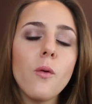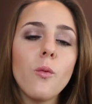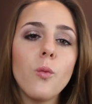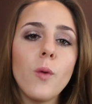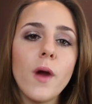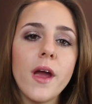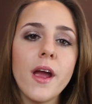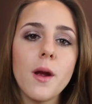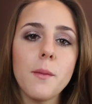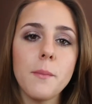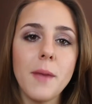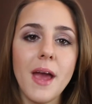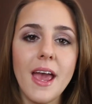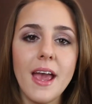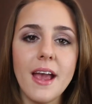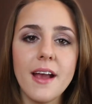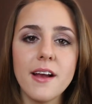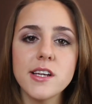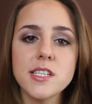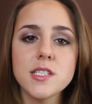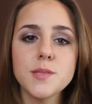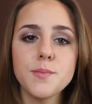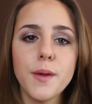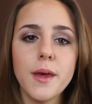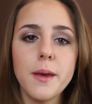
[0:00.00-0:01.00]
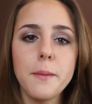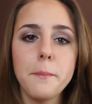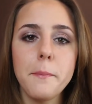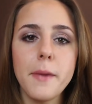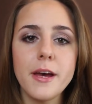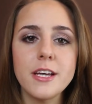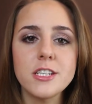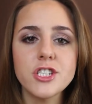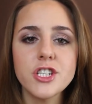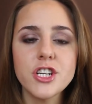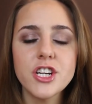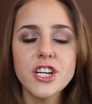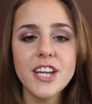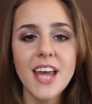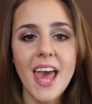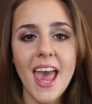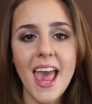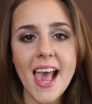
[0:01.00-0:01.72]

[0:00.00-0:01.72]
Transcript: where my hair is being measured